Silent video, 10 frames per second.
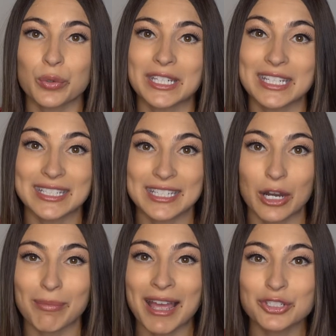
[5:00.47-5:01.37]
so I did
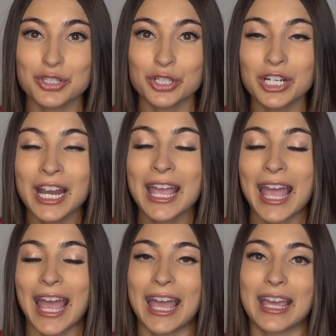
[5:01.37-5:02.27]
Stairmaster,
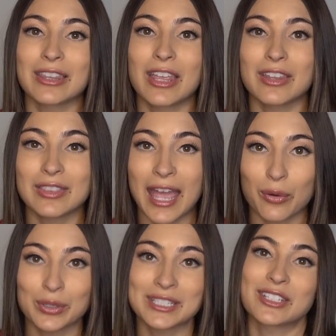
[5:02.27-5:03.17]
and
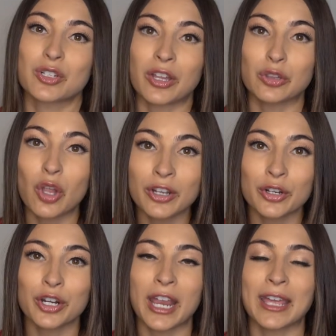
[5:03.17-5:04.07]
now as it's gotten
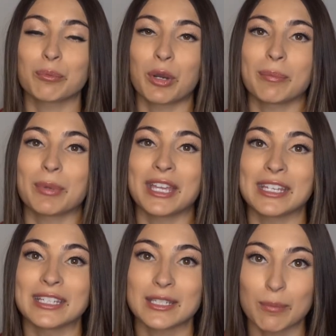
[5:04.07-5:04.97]
longer and prep
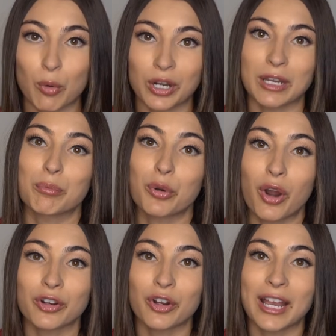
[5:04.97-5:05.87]
is more in
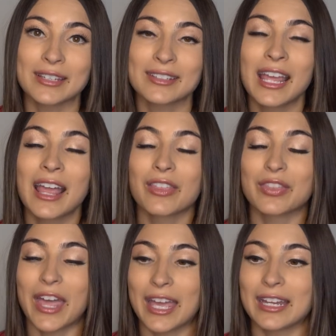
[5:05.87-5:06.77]
progress,
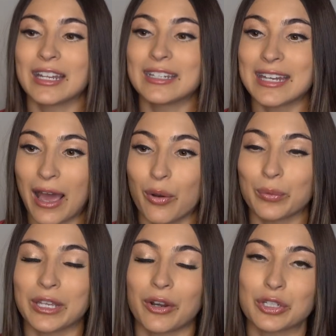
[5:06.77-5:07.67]
then
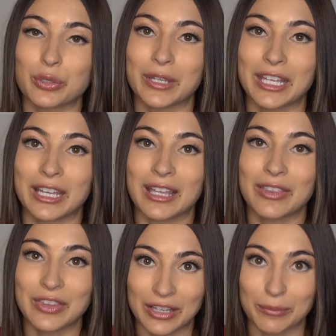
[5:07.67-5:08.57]
now we are doing
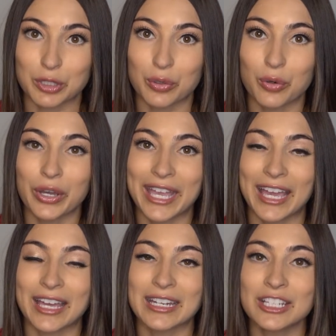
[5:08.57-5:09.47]
the elliptical,
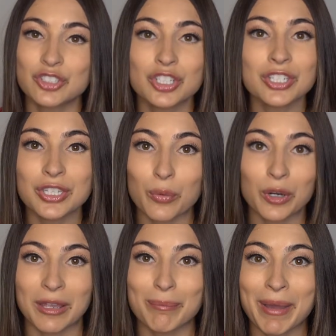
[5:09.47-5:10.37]
and it's just
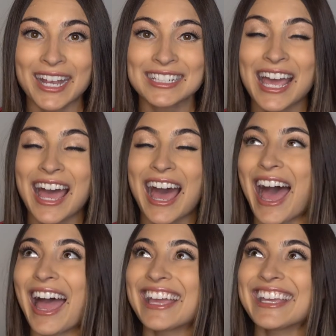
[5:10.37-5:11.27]
lower impact.
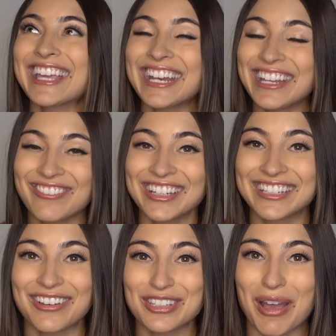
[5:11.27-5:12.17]
I can't
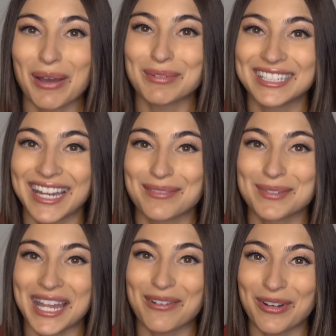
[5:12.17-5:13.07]
even tell you how many
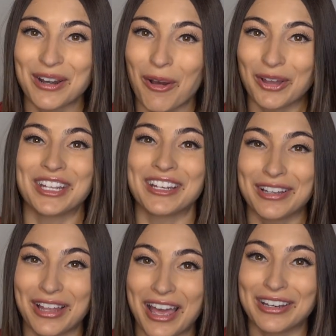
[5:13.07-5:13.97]
times I went on
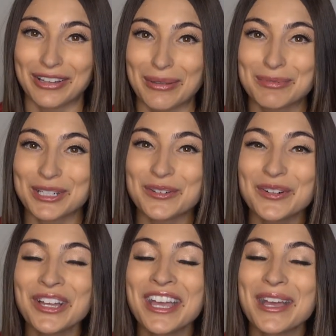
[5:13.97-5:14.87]
an
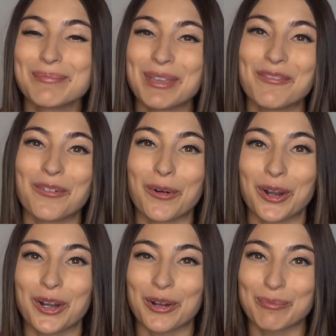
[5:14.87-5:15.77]
elliptical
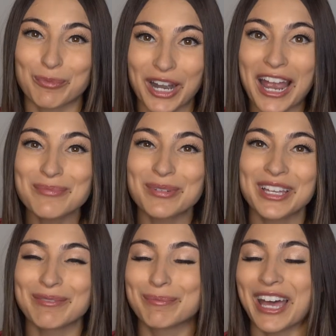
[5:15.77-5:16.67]
before prep,
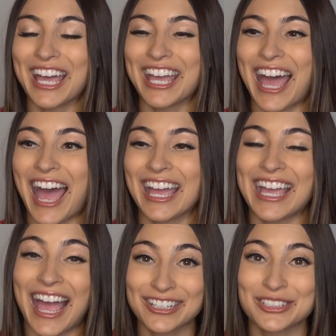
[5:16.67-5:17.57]
but
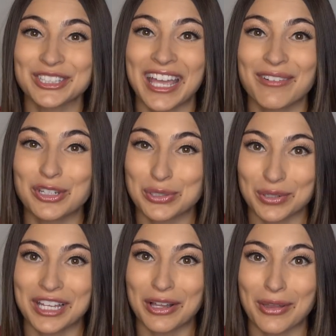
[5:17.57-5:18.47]
I actually have
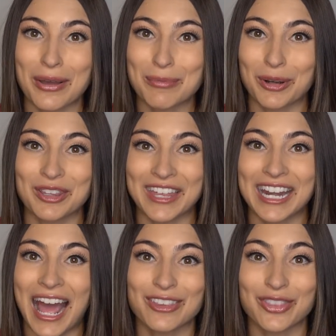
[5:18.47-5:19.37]
enjoyed it a lot more
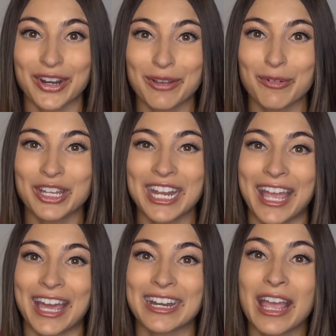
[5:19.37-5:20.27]
than I thought I would,
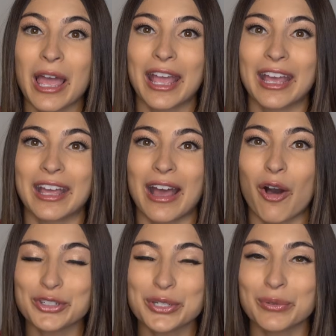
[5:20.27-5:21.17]
and it
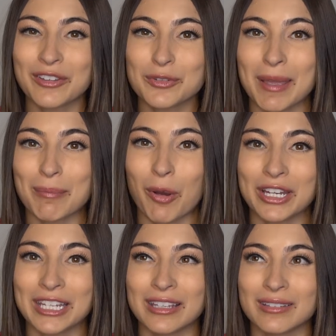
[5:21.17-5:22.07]
also gives my
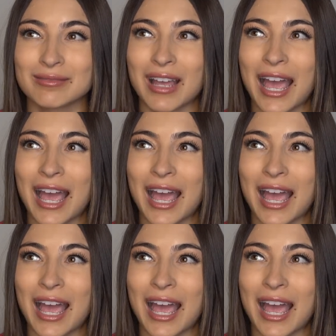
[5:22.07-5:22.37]
body,